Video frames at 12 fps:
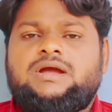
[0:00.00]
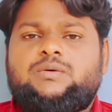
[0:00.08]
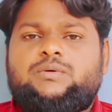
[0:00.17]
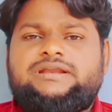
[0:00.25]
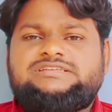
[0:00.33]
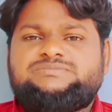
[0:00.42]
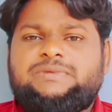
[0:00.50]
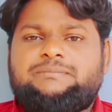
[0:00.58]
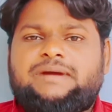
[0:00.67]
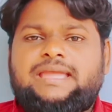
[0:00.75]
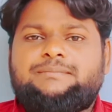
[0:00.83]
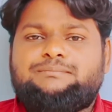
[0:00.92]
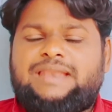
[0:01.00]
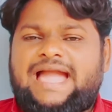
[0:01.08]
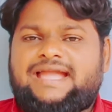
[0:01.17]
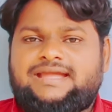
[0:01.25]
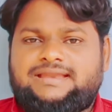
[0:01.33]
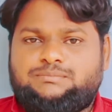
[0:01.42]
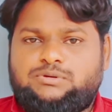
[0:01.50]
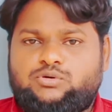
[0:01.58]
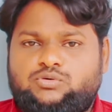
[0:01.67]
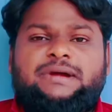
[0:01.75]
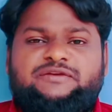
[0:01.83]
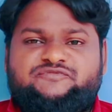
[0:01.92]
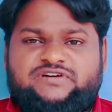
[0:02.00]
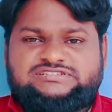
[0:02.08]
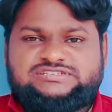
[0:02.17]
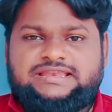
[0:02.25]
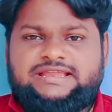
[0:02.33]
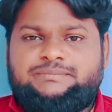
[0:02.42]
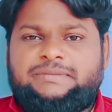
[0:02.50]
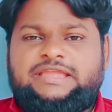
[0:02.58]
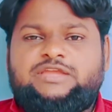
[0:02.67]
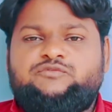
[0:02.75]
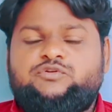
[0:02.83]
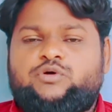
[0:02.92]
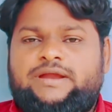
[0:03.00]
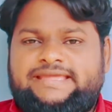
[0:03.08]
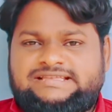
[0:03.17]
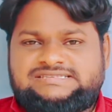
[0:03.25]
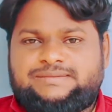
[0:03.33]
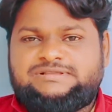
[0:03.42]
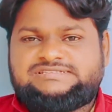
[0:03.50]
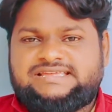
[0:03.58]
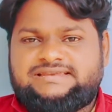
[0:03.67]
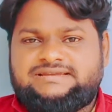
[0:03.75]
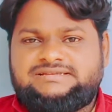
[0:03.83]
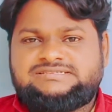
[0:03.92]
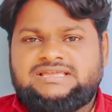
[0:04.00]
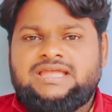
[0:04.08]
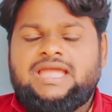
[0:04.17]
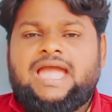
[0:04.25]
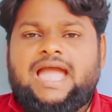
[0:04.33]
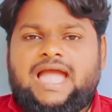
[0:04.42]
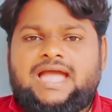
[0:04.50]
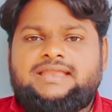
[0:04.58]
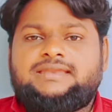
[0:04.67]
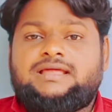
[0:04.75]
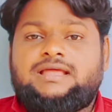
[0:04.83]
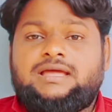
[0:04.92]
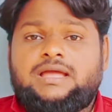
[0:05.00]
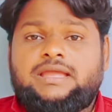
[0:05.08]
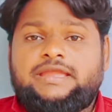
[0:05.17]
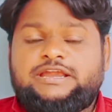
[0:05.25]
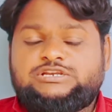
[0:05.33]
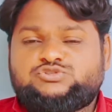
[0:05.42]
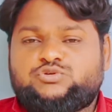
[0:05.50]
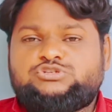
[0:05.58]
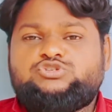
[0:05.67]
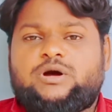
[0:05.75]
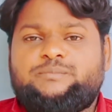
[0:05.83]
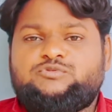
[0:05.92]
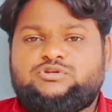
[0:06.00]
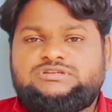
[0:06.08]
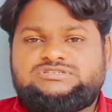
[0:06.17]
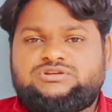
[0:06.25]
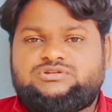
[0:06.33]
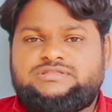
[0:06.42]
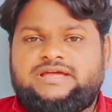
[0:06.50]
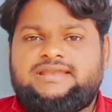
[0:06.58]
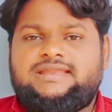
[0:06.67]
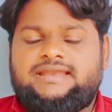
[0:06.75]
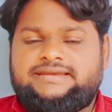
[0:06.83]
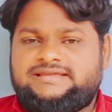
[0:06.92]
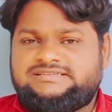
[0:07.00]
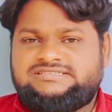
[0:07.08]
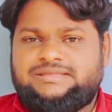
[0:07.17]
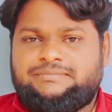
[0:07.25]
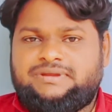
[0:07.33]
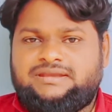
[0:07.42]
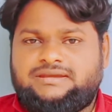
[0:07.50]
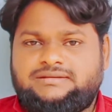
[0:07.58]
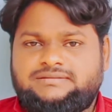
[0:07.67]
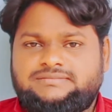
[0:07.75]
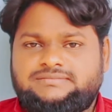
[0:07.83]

what does it mean by black and blue? First, let me give you an example sentence, and it's your job to listen to that and guess the meaning.